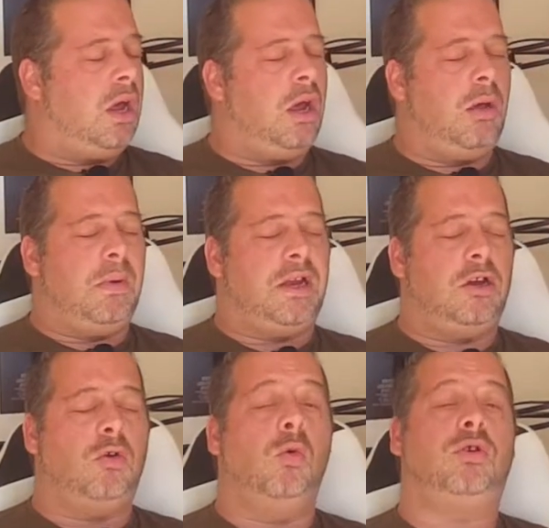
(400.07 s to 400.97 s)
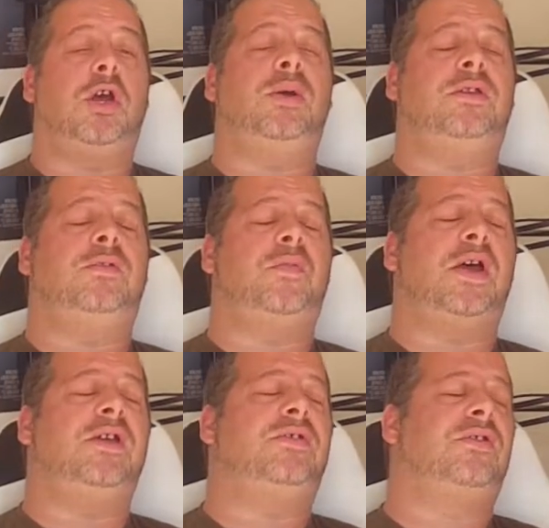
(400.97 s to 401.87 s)
and an audio
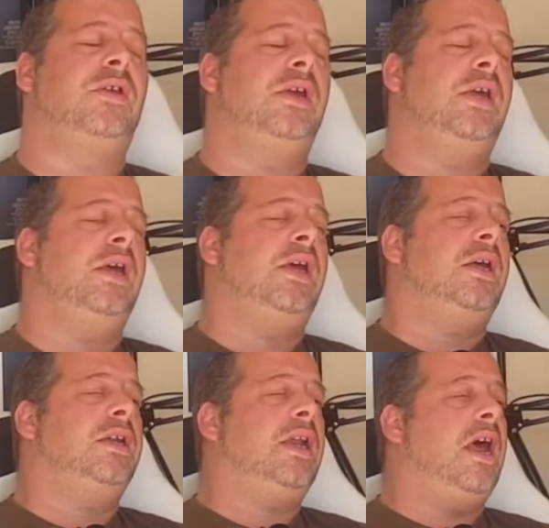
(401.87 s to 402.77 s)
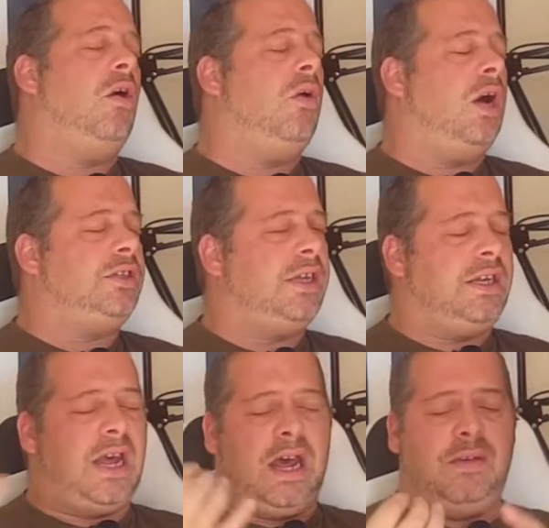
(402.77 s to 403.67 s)
interface. Now, I
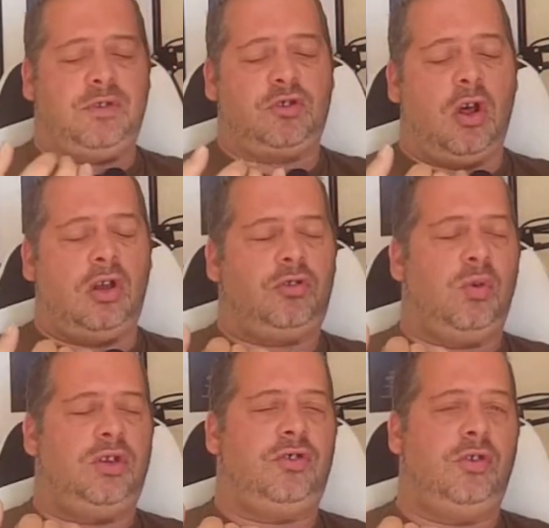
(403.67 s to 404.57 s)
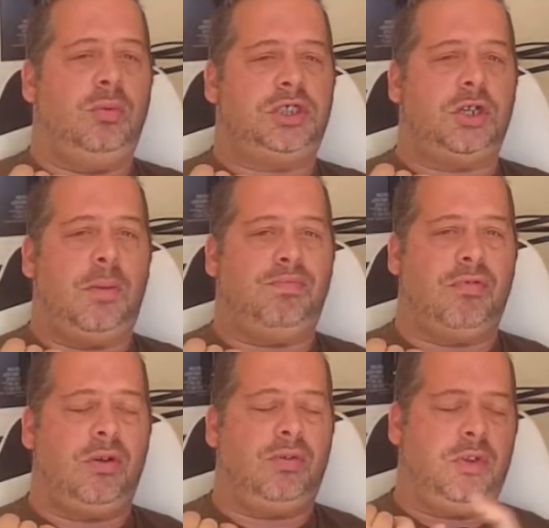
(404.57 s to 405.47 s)
did have a Scarlett 202, which I
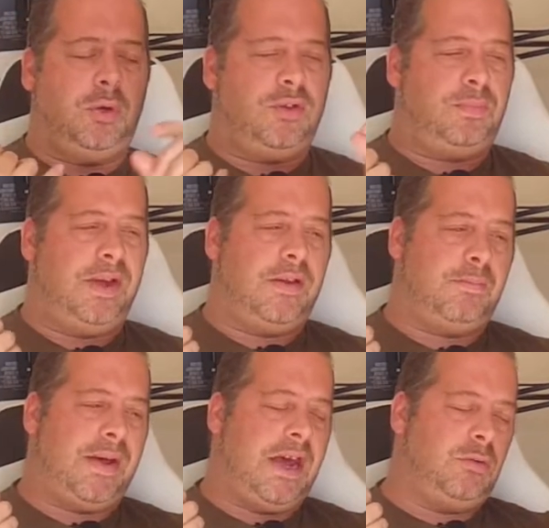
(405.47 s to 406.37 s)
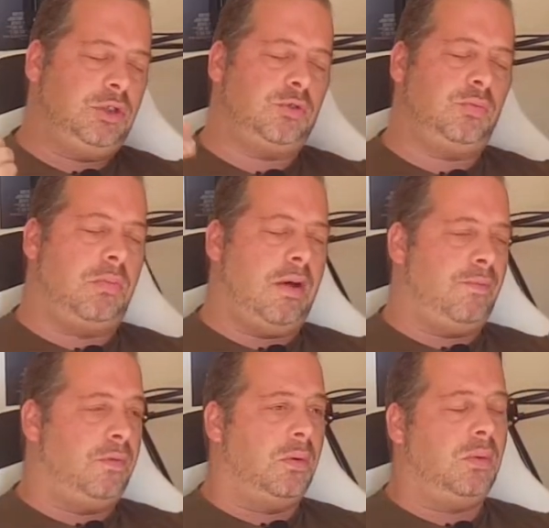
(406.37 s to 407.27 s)
broke the USB at the back, which was my
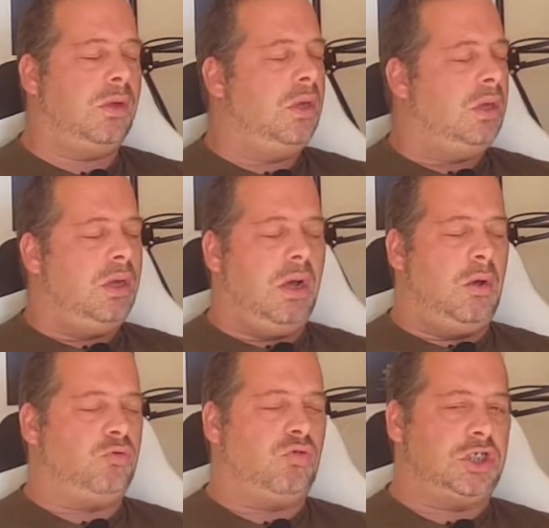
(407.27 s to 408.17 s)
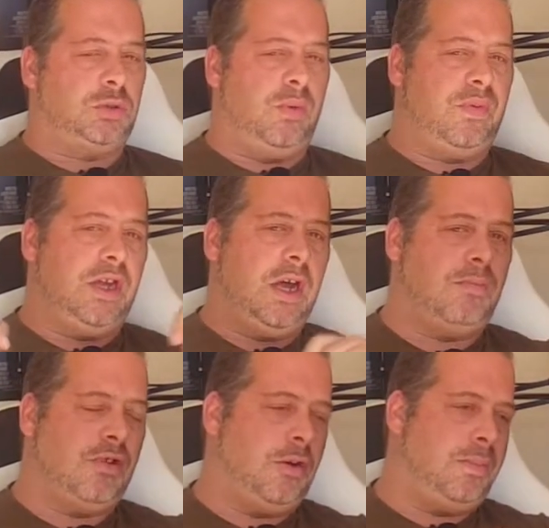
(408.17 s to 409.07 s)
fault. I was rushing with it. I
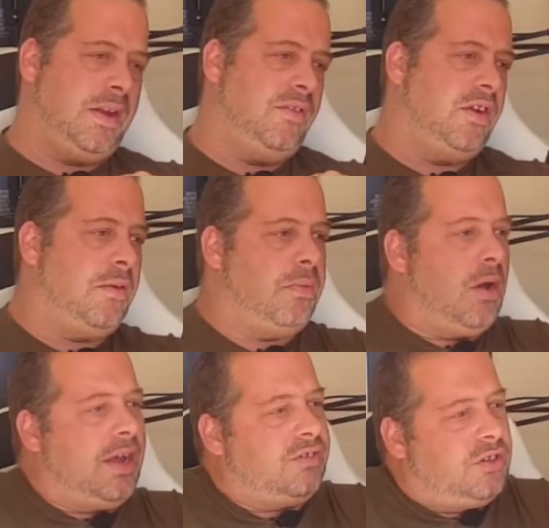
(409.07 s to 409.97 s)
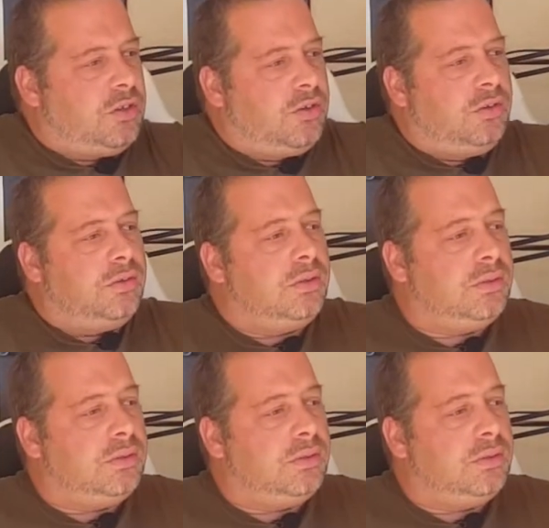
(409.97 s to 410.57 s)
broke the pins in it by accident,